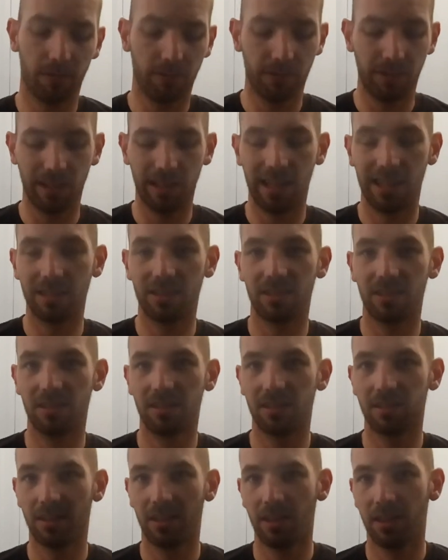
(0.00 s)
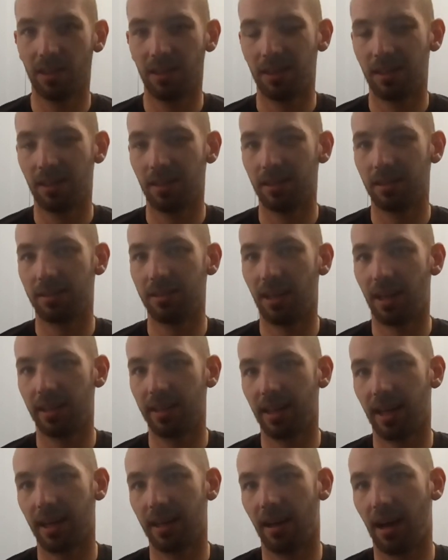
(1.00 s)
of the lenses is not
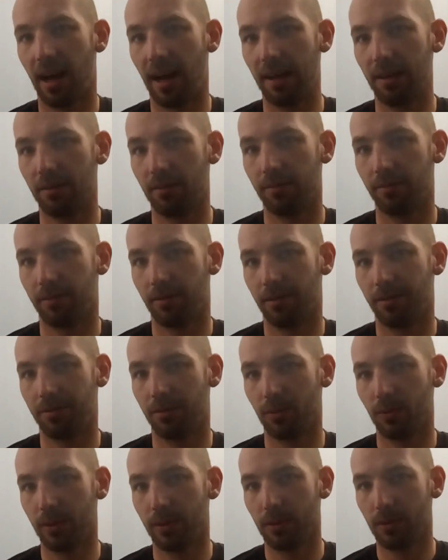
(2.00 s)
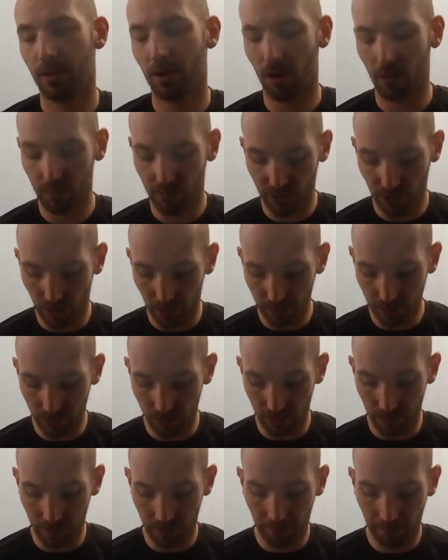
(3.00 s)
that high of the real GoPros
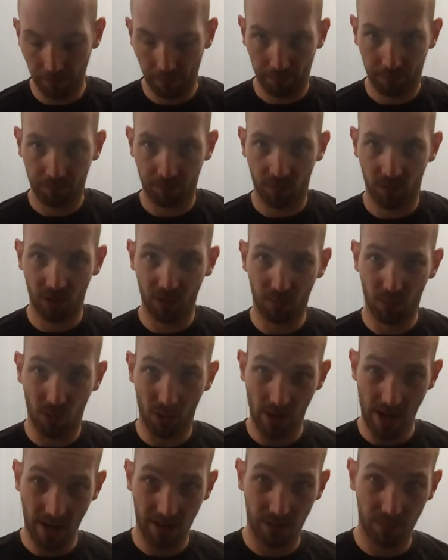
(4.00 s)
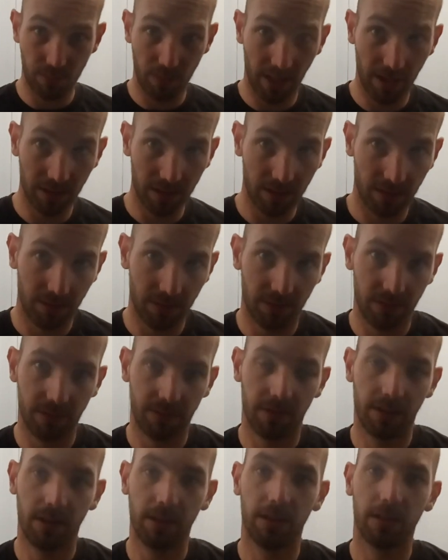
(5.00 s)
or the more expensive
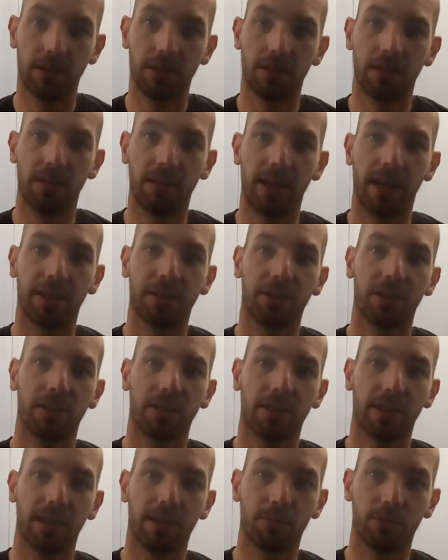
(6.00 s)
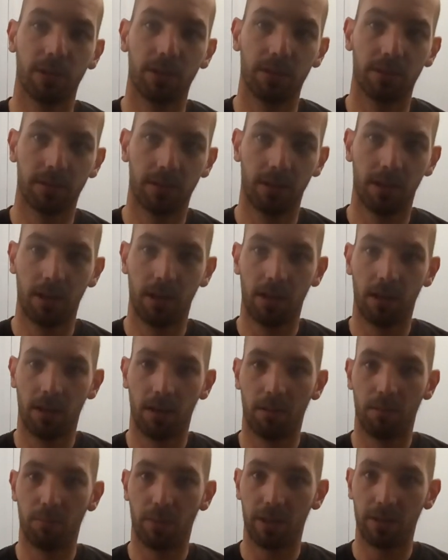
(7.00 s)
action cameras.
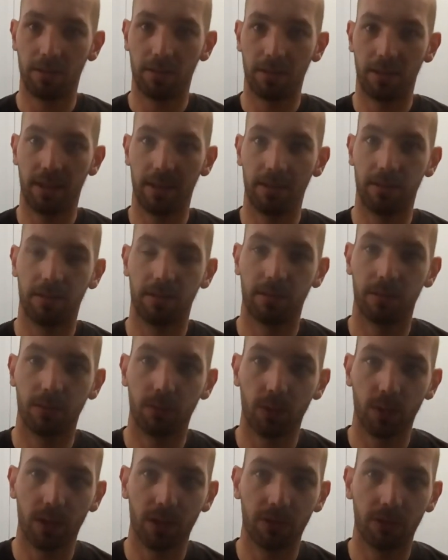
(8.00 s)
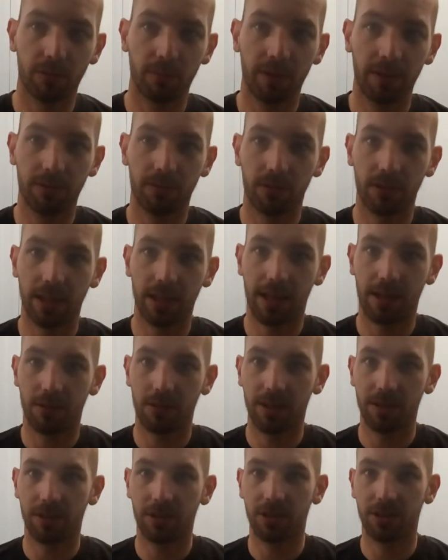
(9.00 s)
But hey, it works for me for now
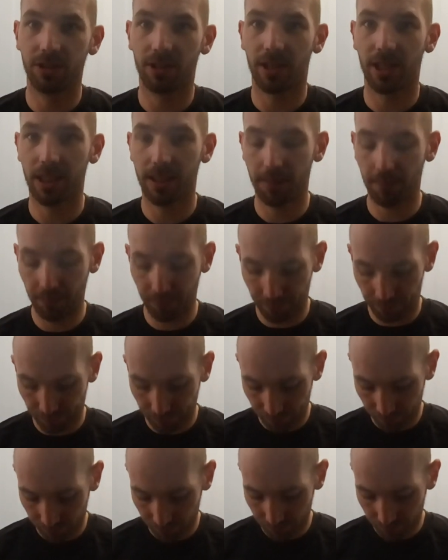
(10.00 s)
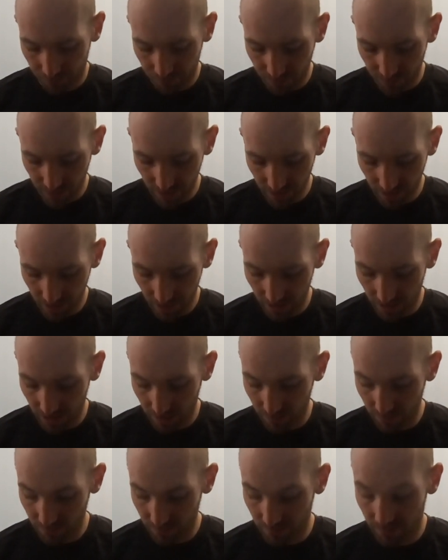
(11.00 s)
as a starter.
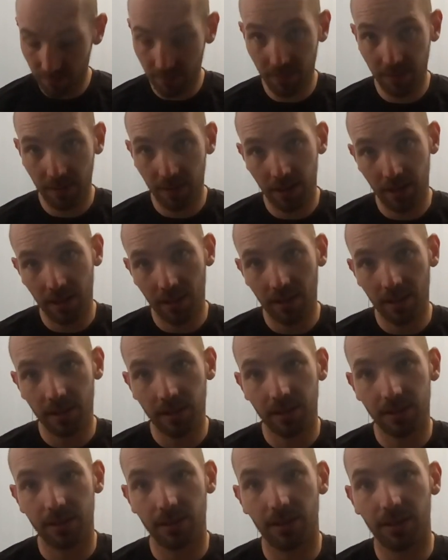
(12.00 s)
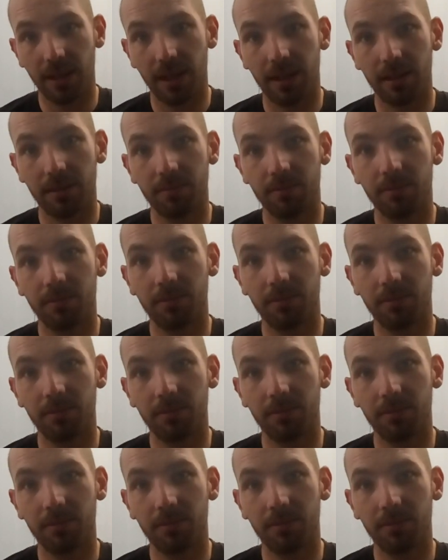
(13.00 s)
Um, so yeah,